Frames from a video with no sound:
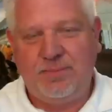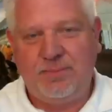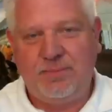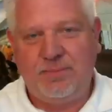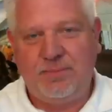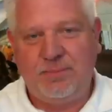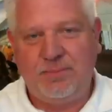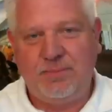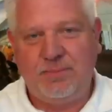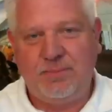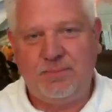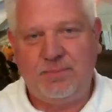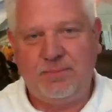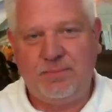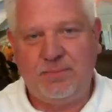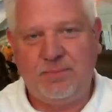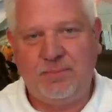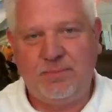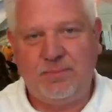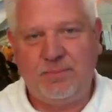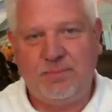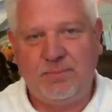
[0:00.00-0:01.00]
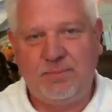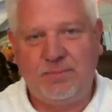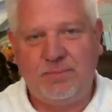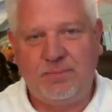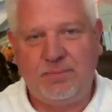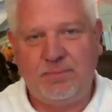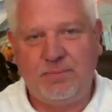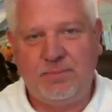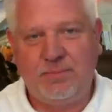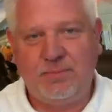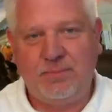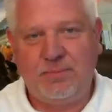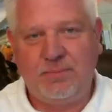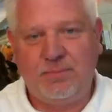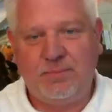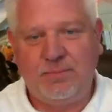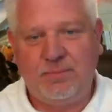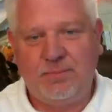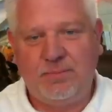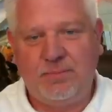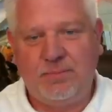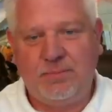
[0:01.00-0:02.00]

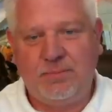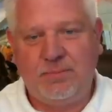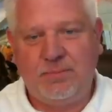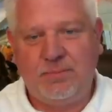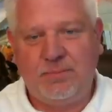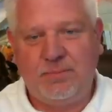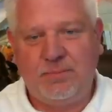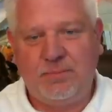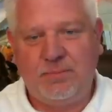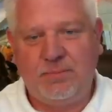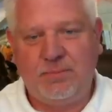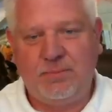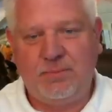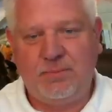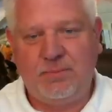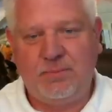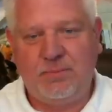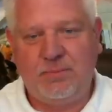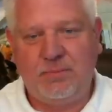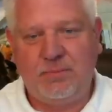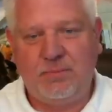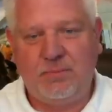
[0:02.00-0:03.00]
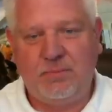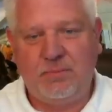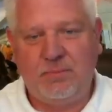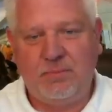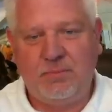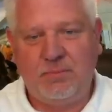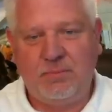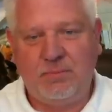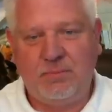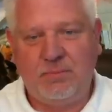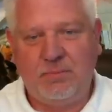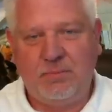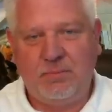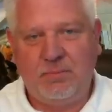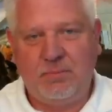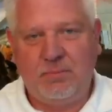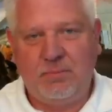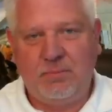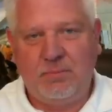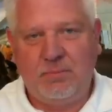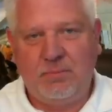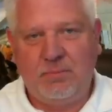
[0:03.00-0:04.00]

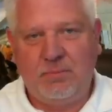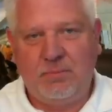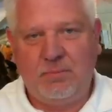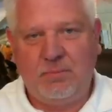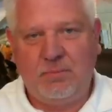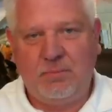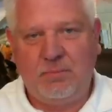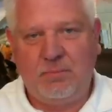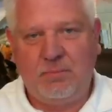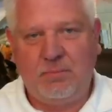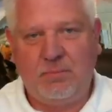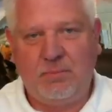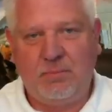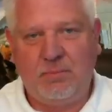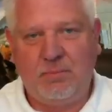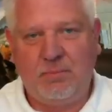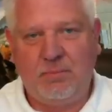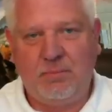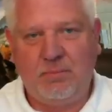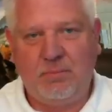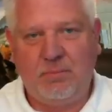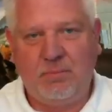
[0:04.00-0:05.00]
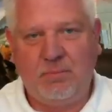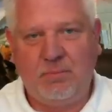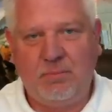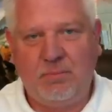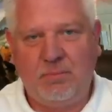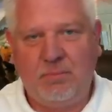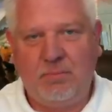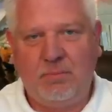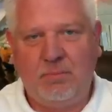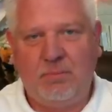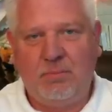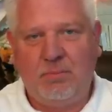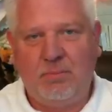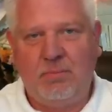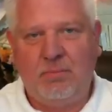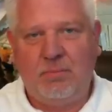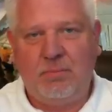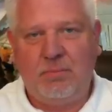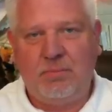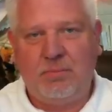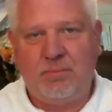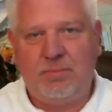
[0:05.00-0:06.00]

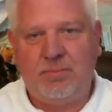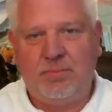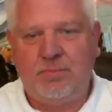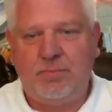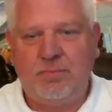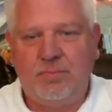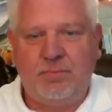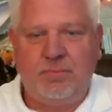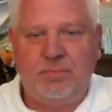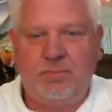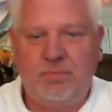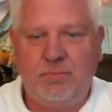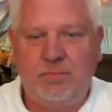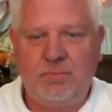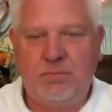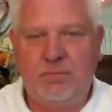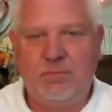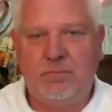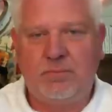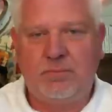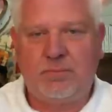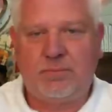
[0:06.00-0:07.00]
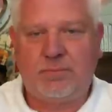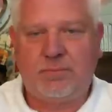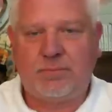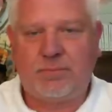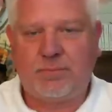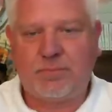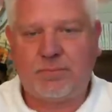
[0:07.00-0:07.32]
The person shown says nothing.